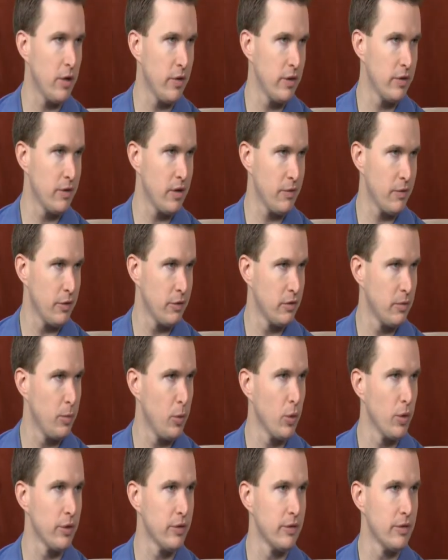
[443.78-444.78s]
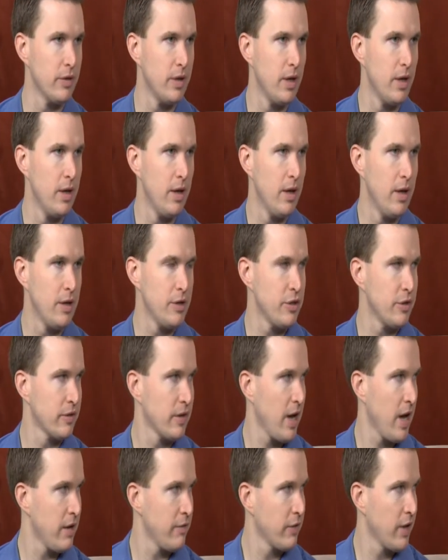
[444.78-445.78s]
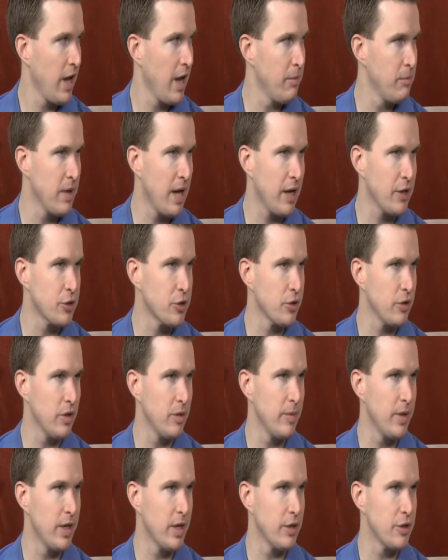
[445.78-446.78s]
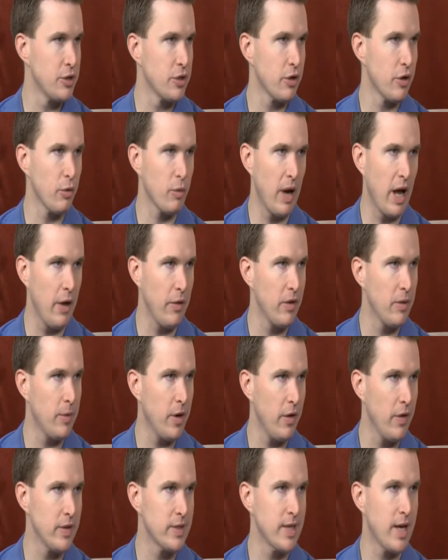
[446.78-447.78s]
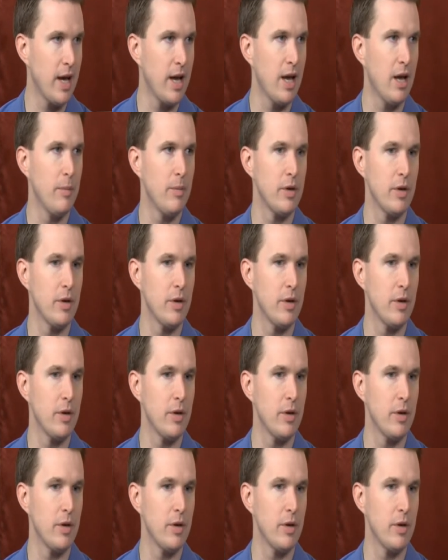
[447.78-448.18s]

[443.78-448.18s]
these different sports, it just kind of came naturally because you're around them all the time,